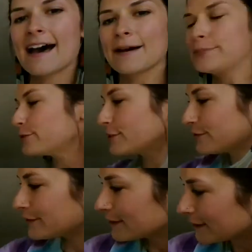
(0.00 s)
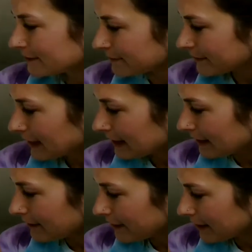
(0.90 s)
beautiful. I
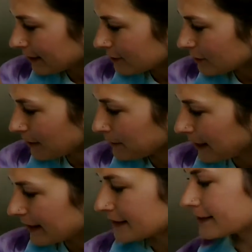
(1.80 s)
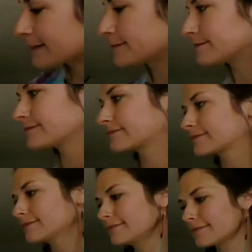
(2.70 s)
love it. Good job, guys.
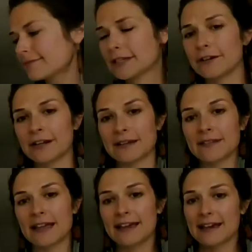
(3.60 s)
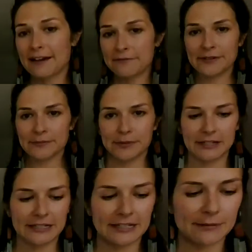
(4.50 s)
Okay, I'm feeling pretty
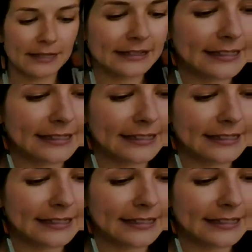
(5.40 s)
good about